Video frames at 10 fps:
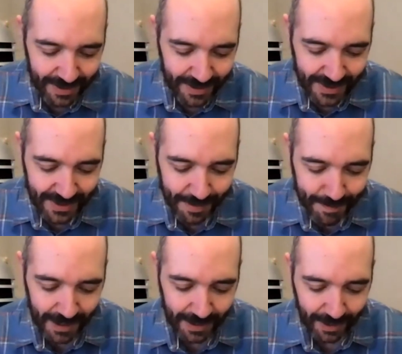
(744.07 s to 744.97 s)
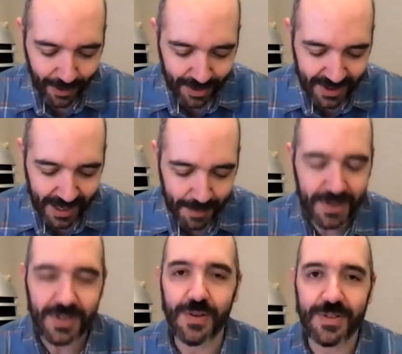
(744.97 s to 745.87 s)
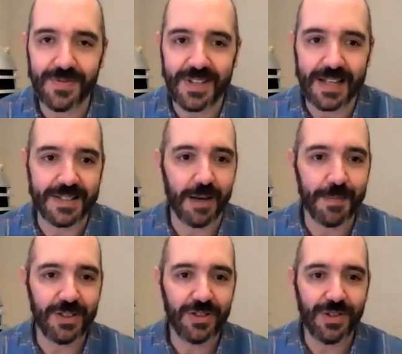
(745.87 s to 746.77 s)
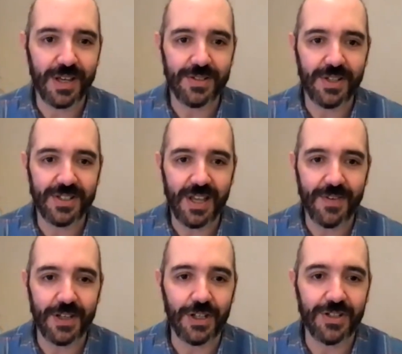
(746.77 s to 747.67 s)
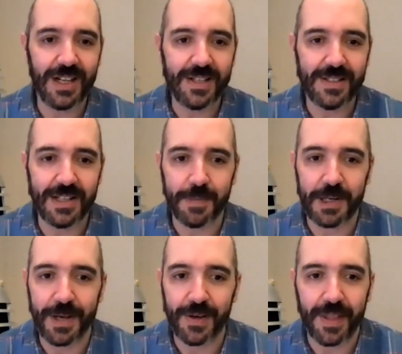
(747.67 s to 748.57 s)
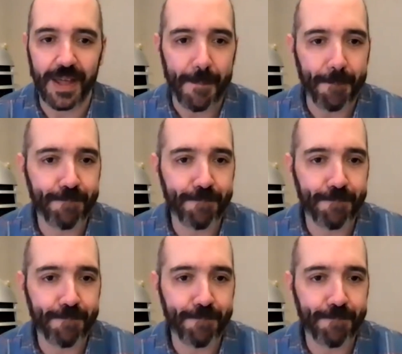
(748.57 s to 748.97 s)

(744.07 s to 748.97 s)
some lost episodes of Dad's Army in 2007. Can you tell us a little bit about that?